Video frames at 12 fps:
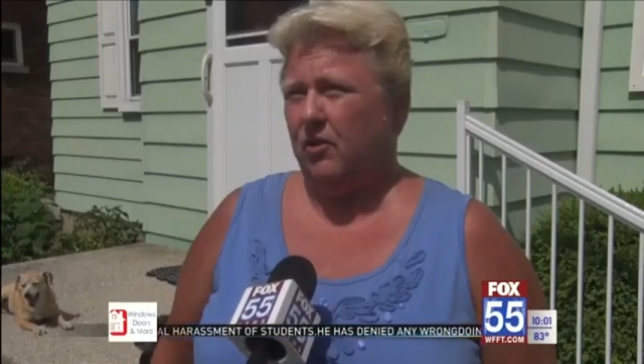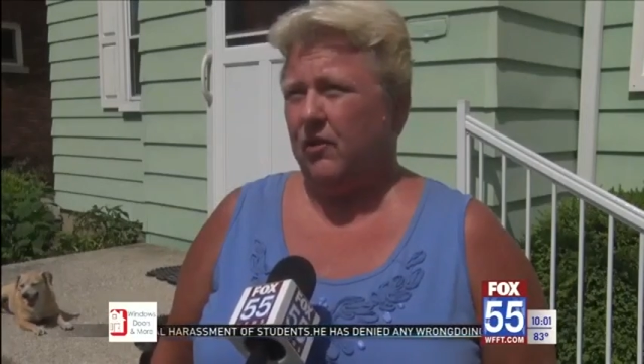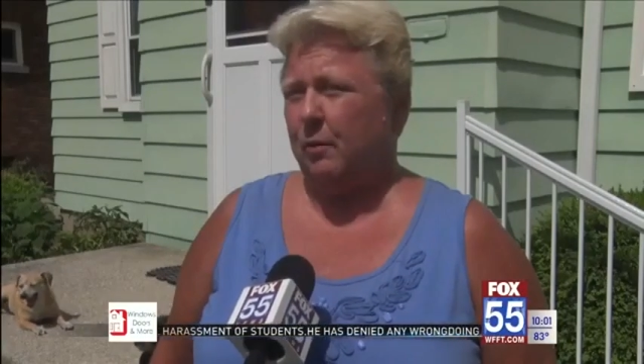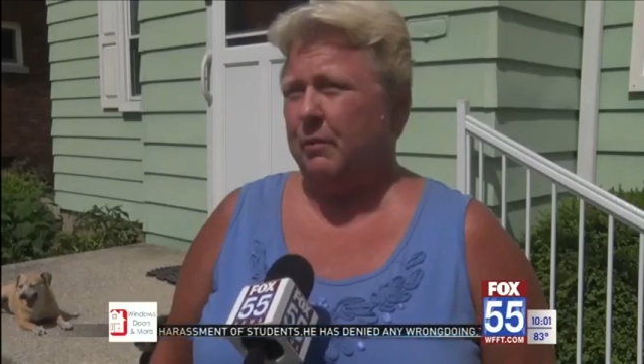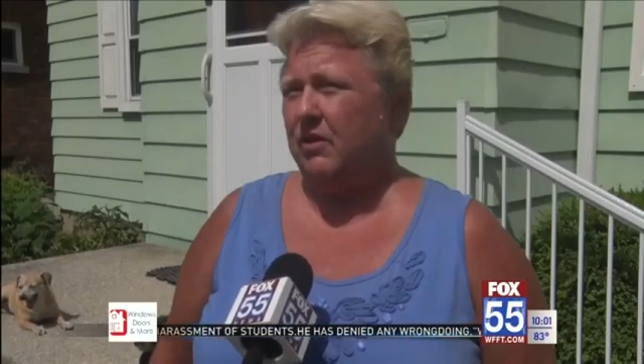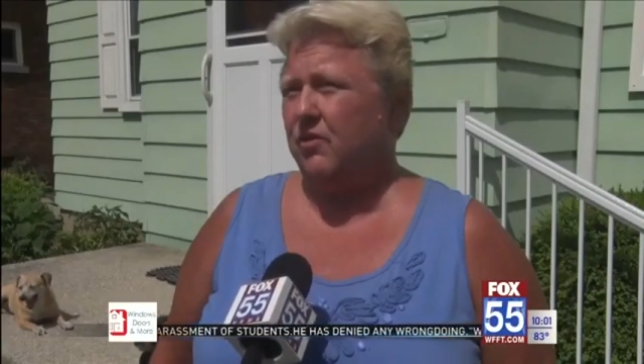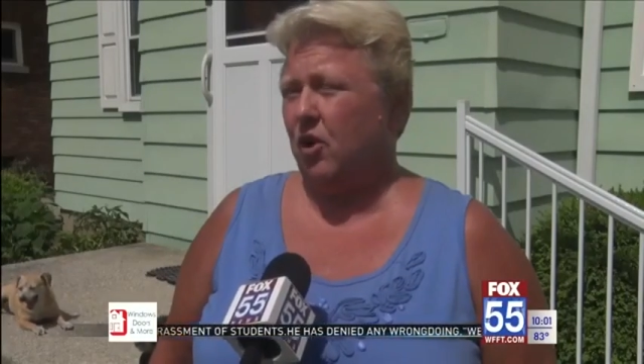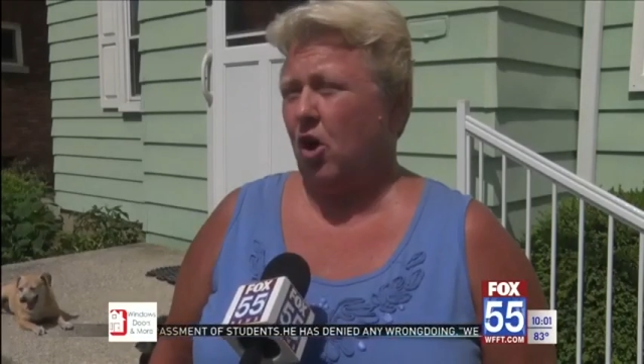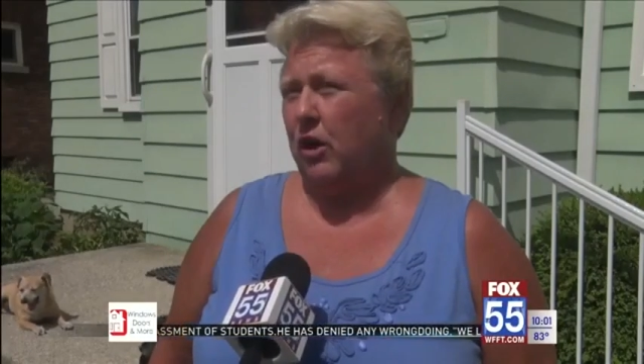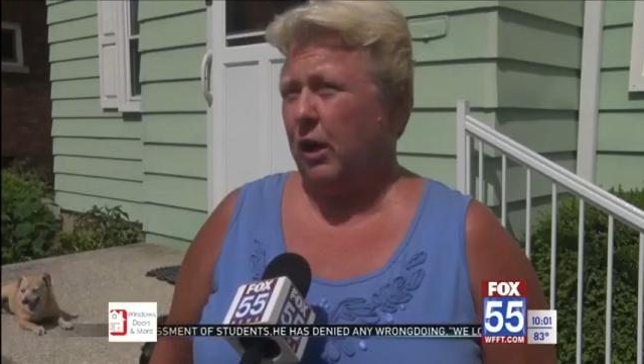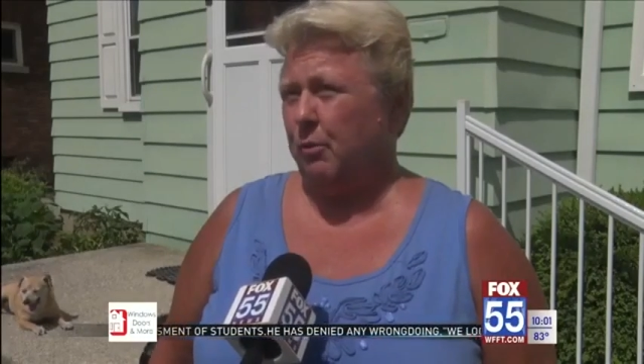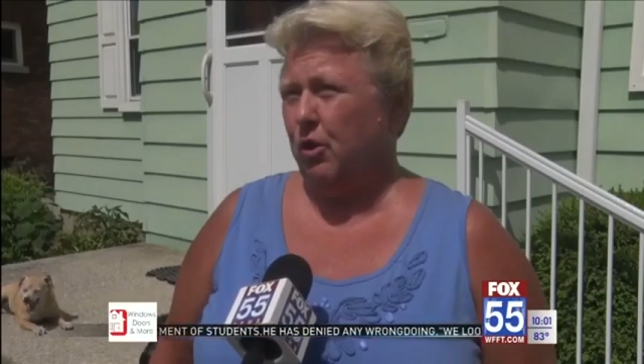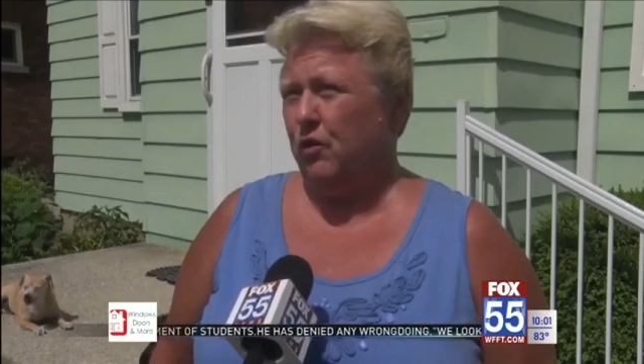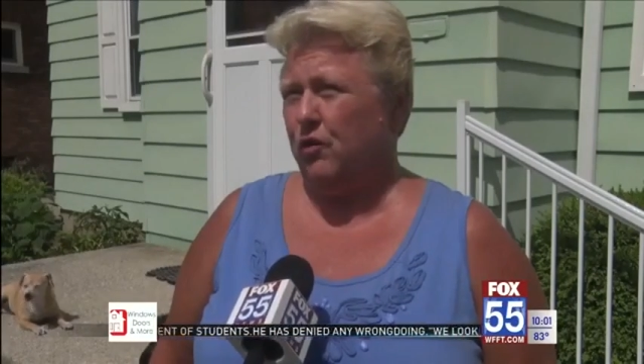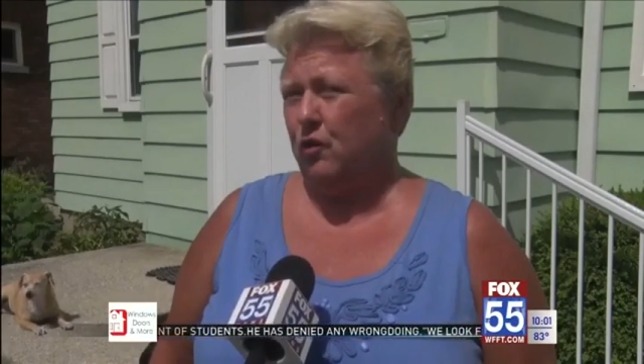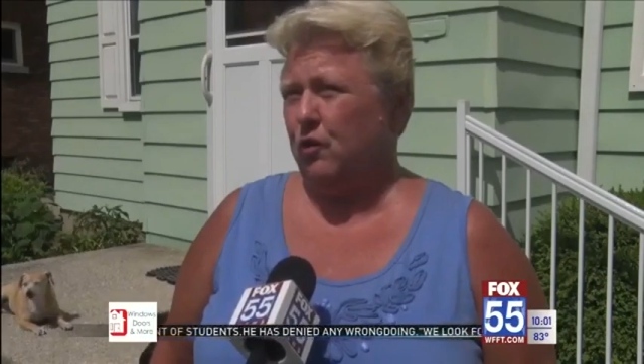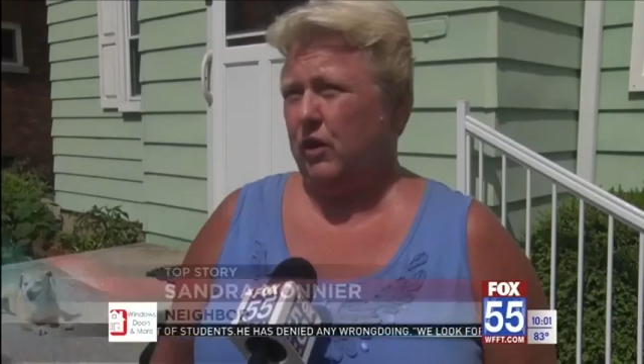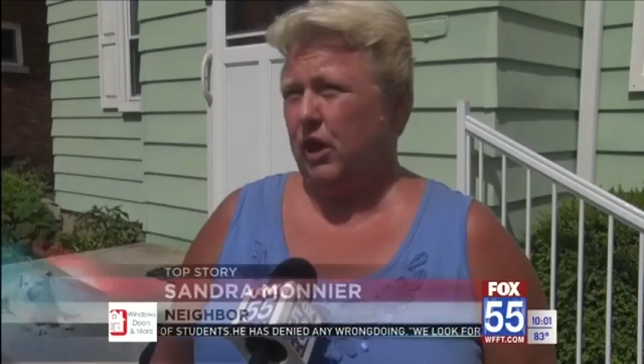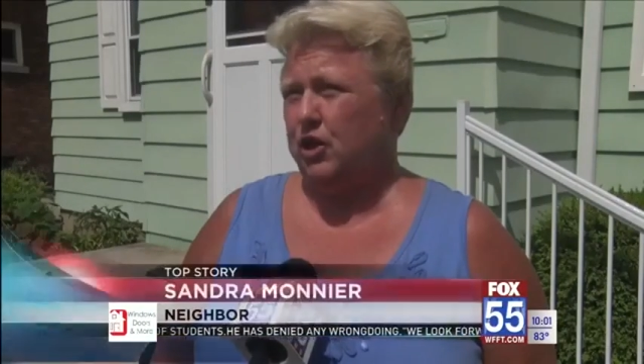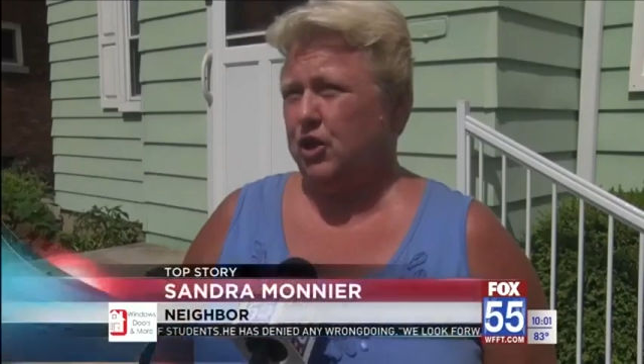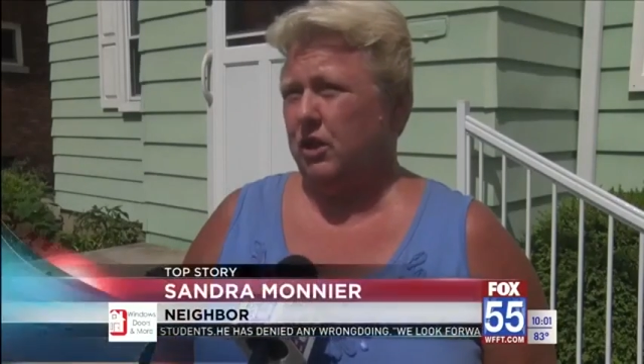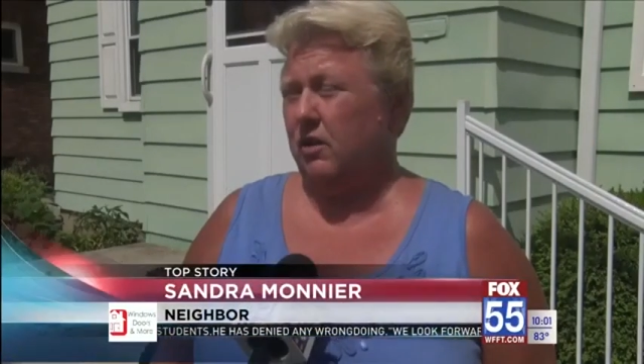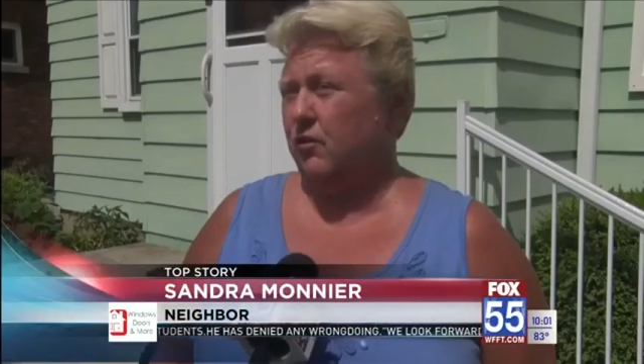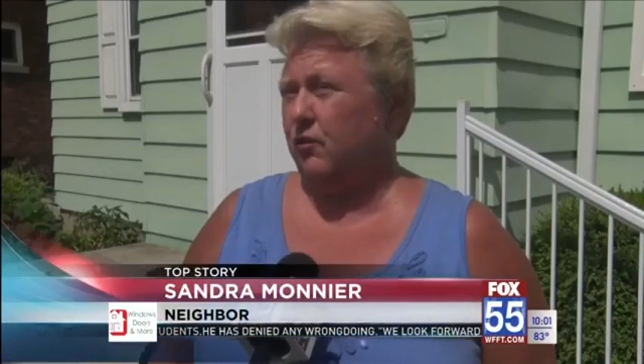That means that our neighborhood
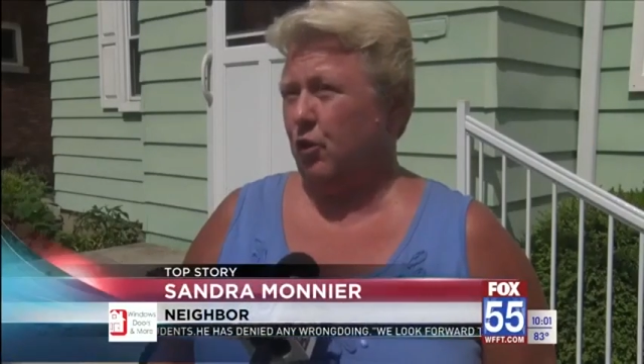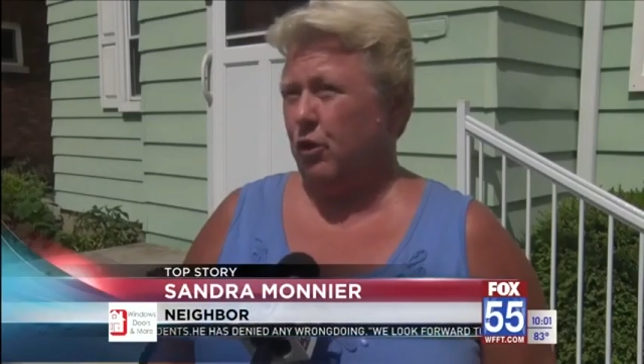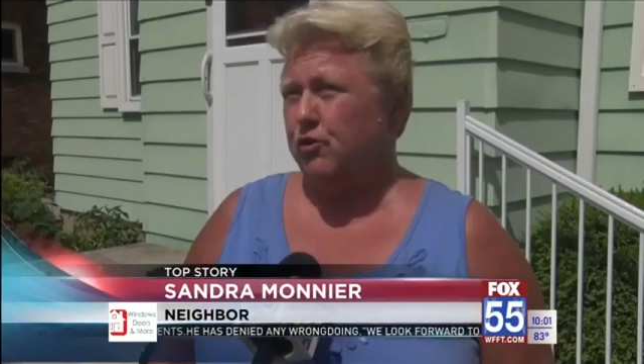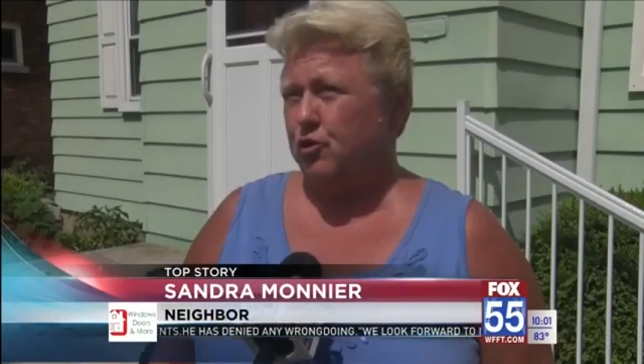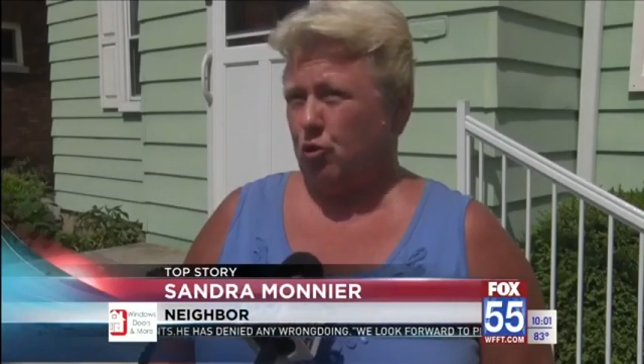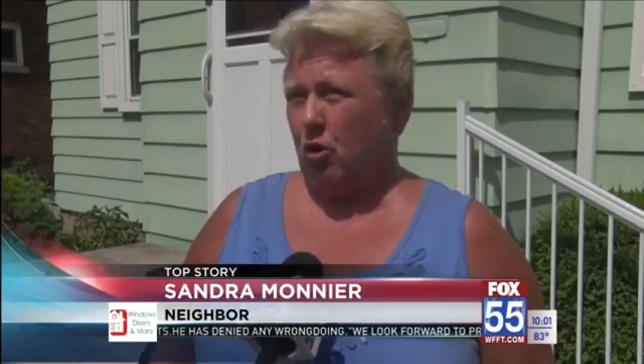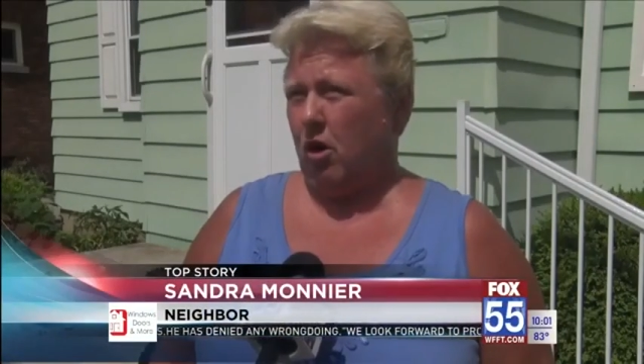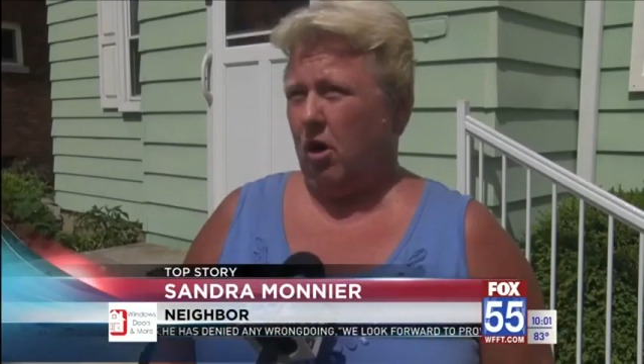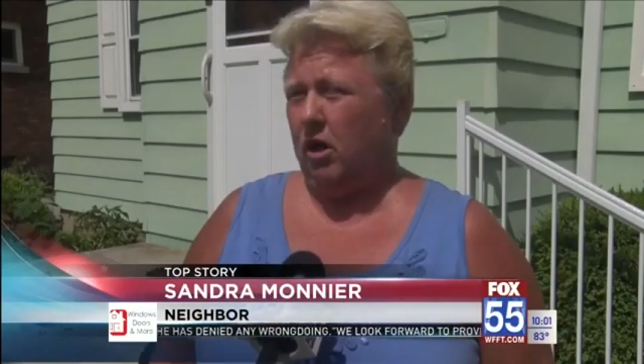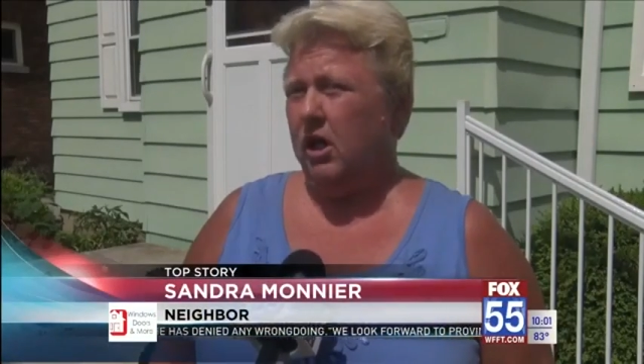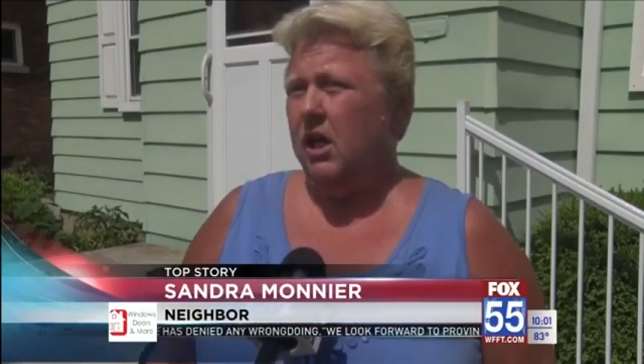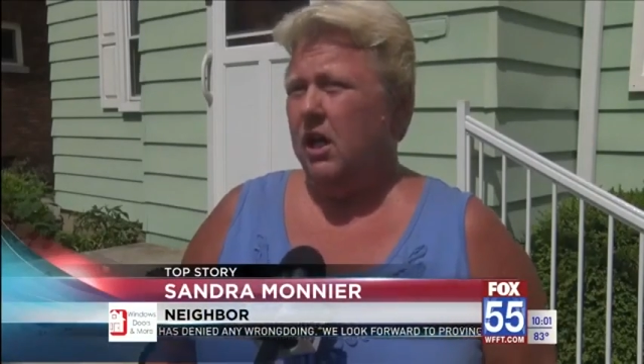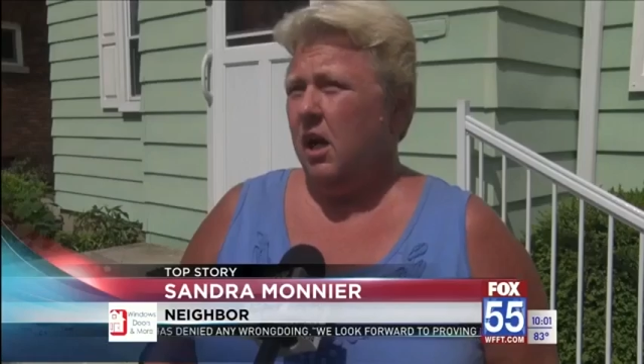association is very strong.